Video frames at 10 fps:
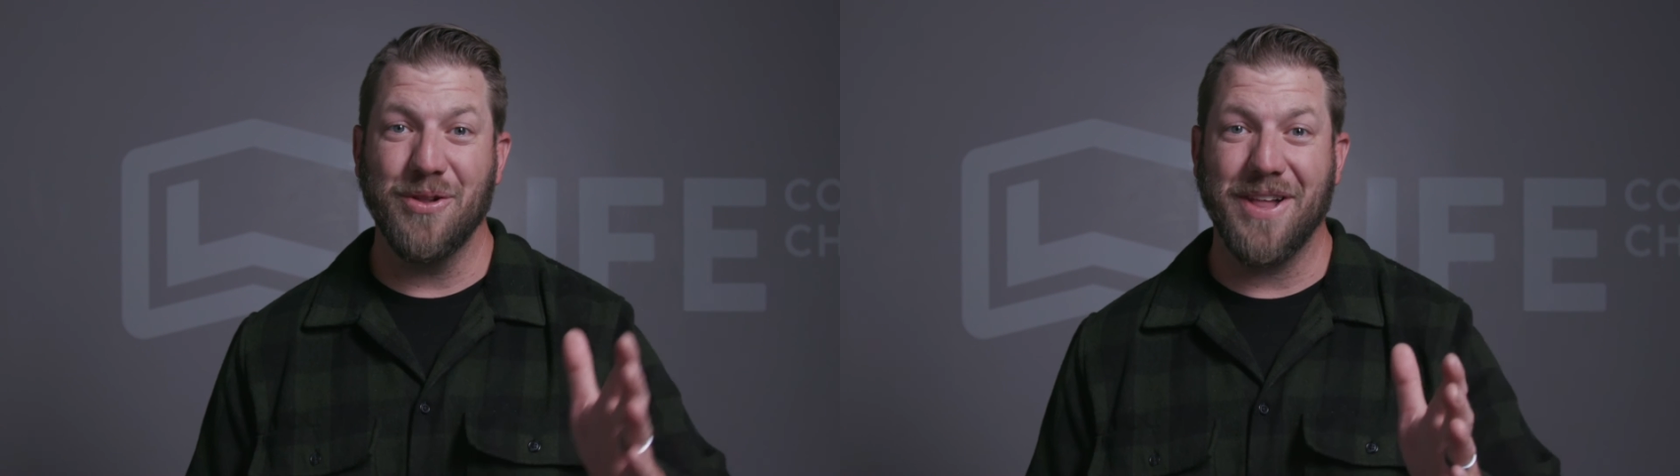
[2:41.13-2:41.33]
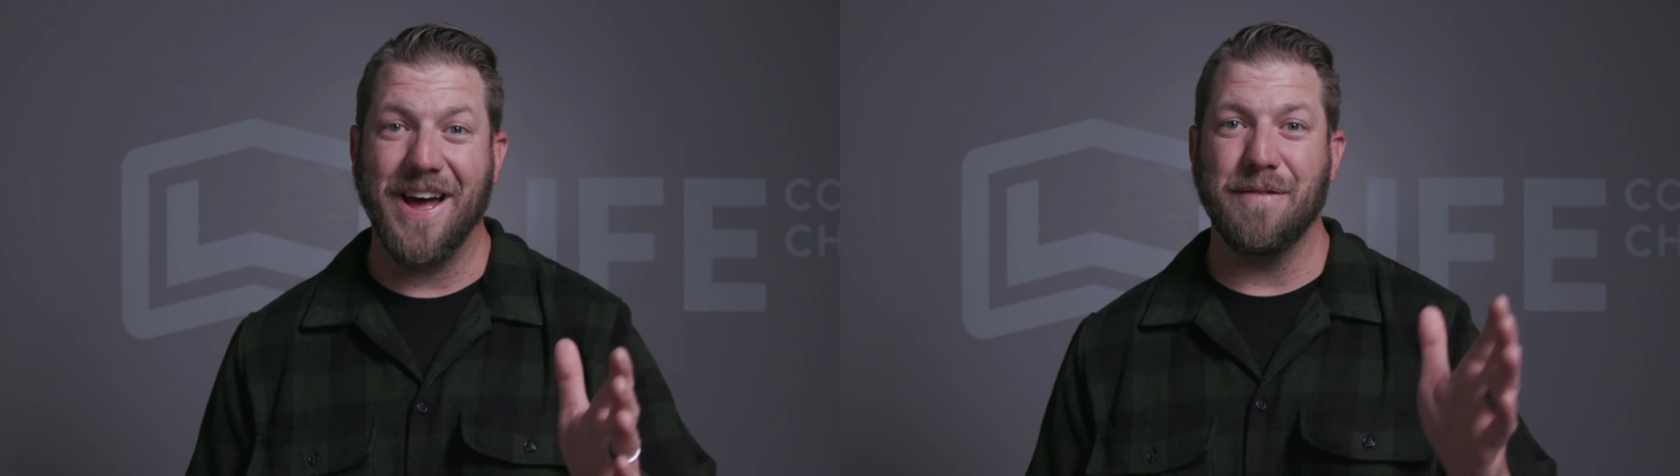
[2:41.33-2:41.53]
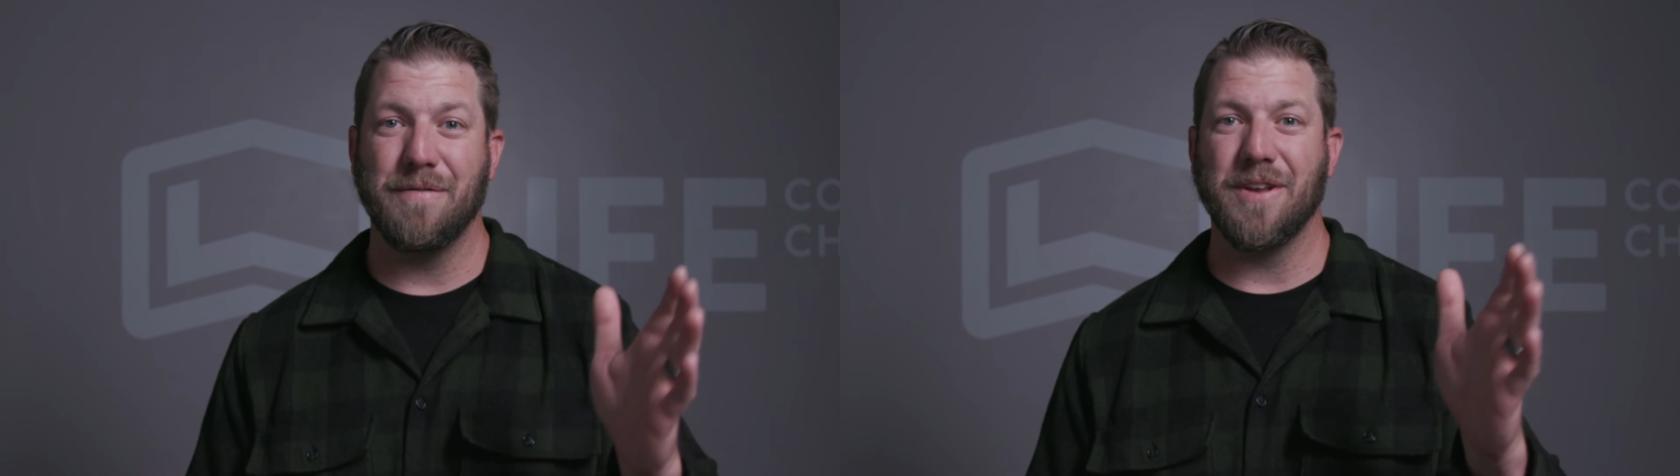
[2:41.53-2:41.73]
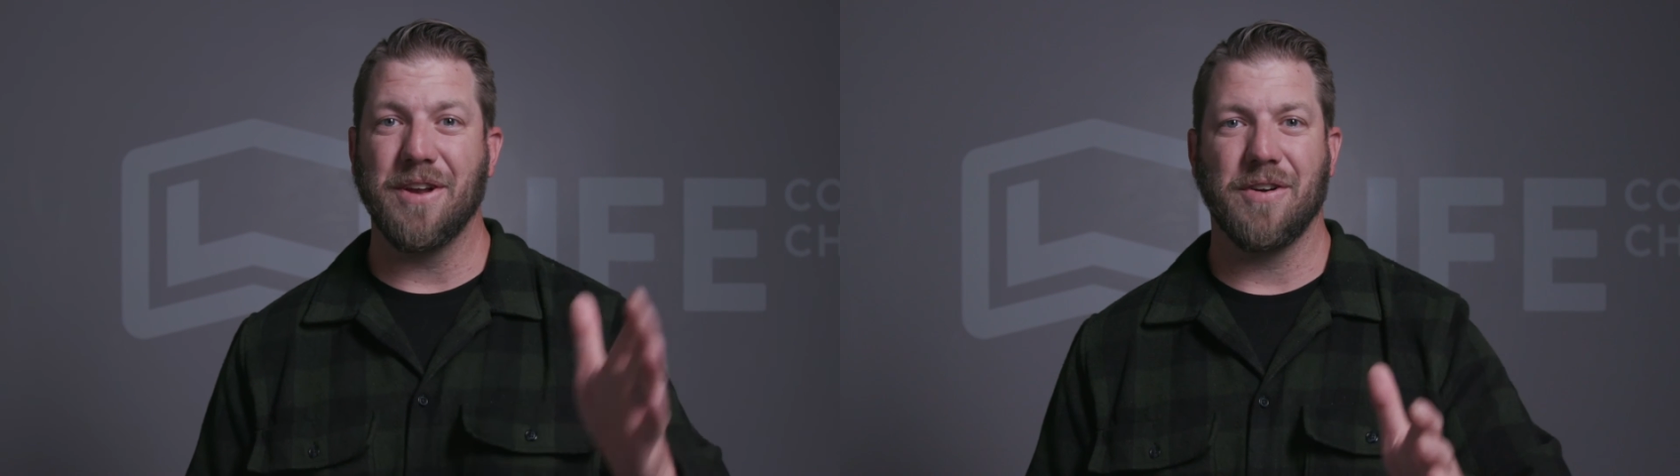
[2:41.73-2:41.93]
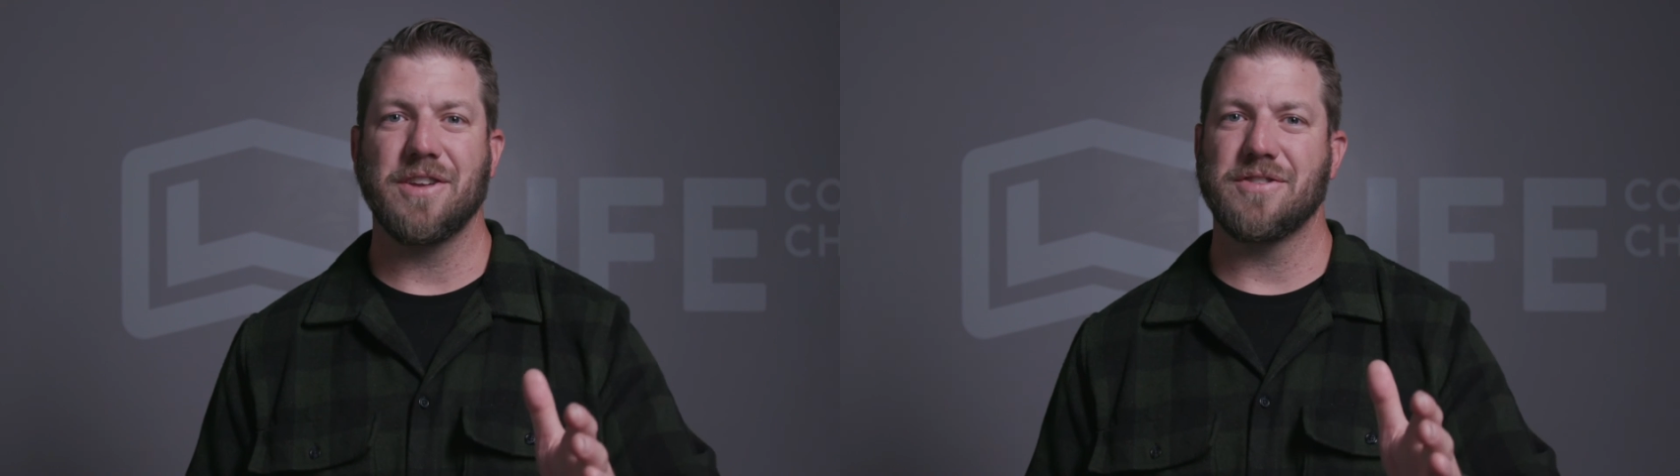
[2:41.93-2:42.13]
life
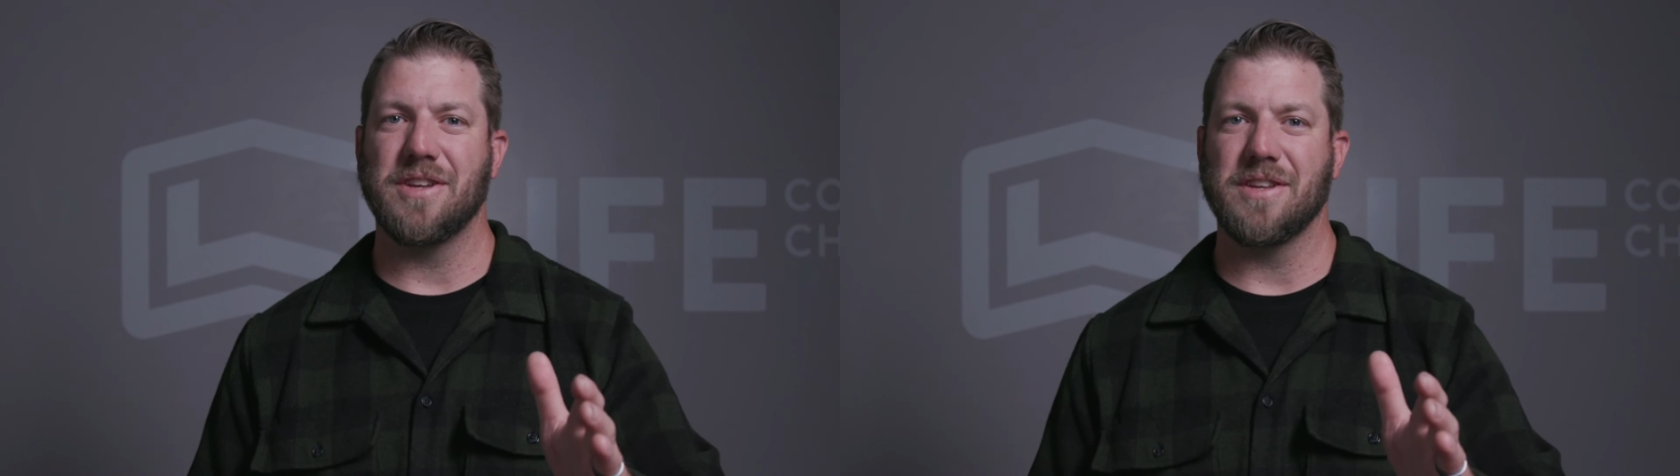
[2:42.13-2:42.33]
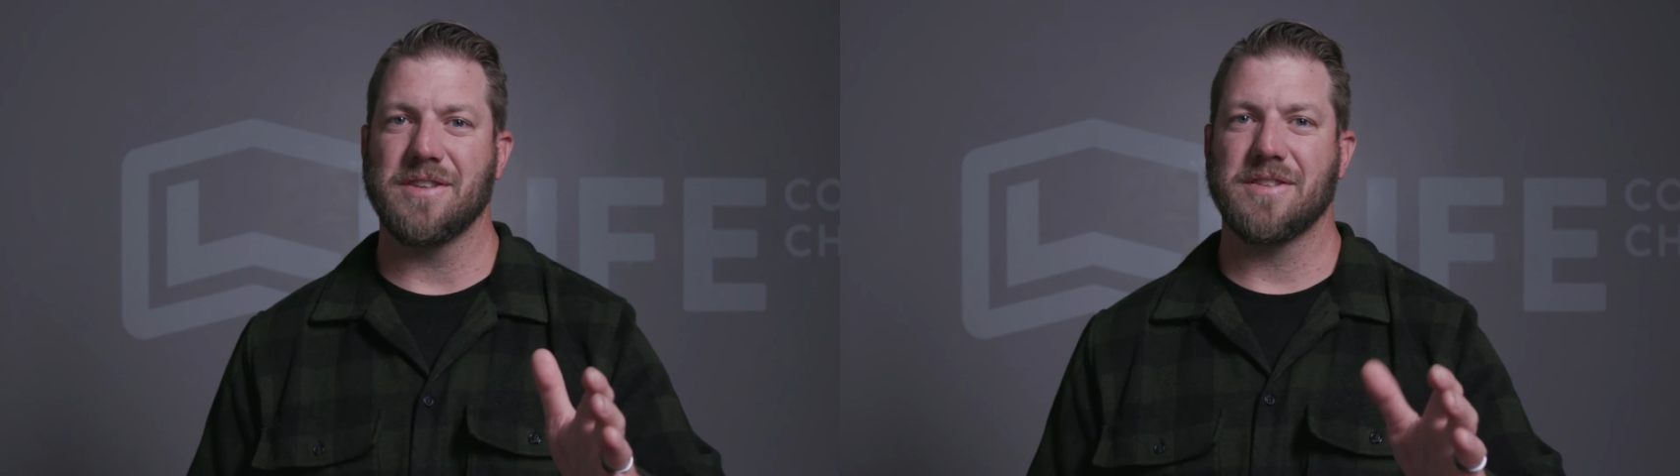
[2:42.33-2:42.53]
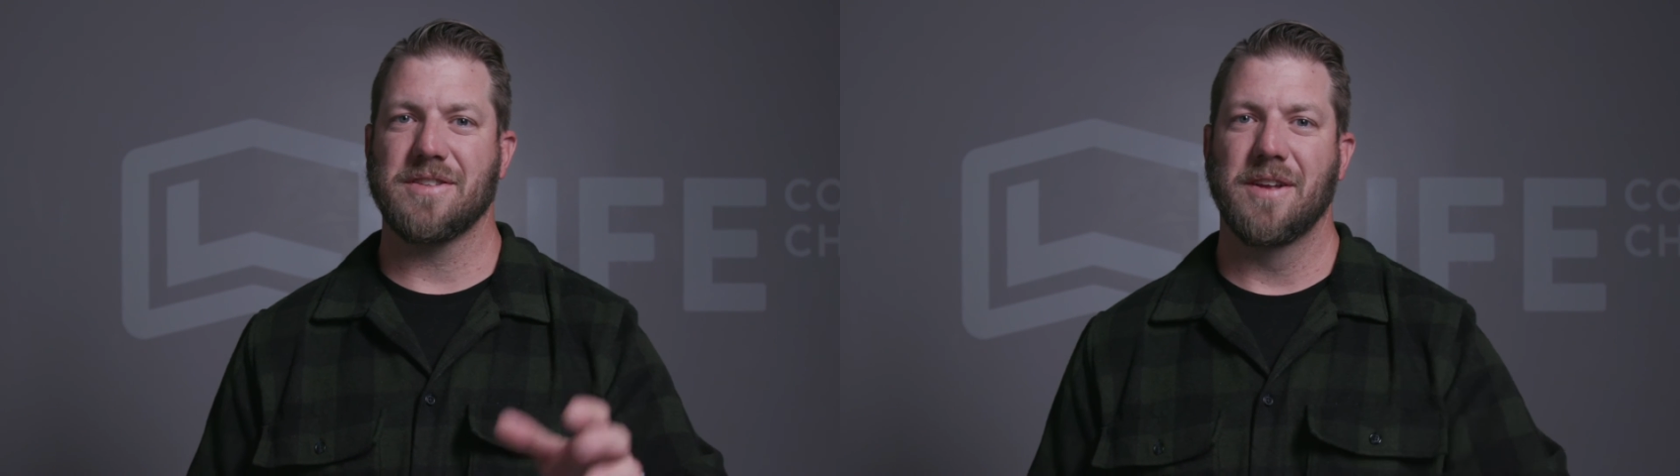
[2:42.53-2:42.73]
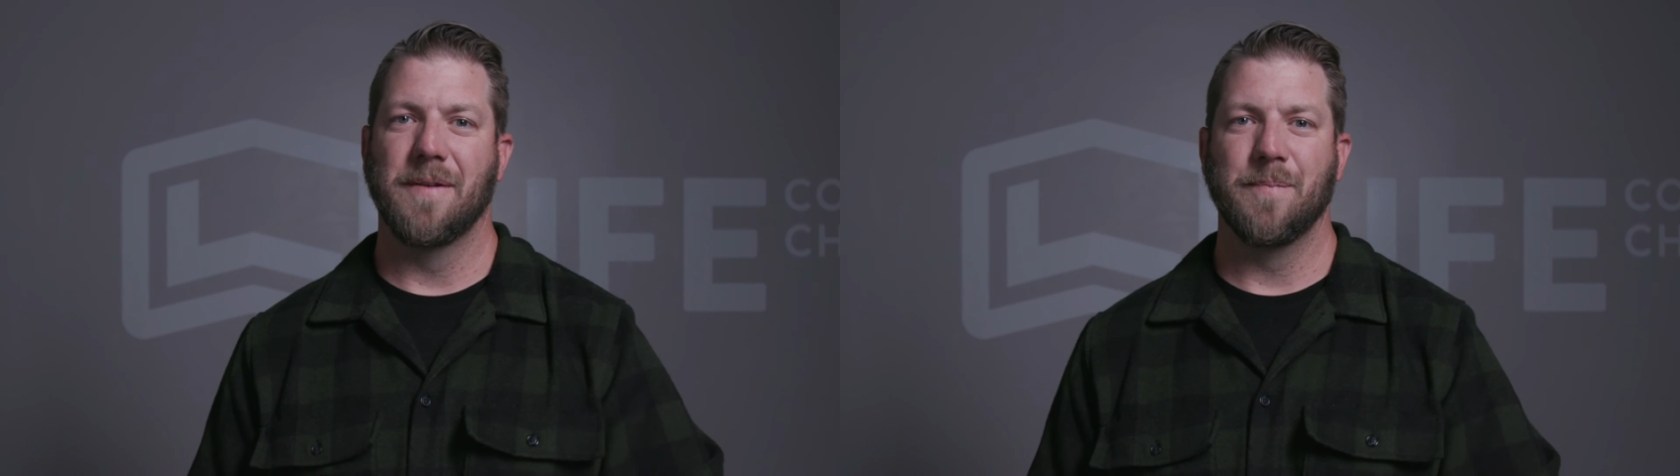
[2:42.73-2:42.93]
in Christ Jesus.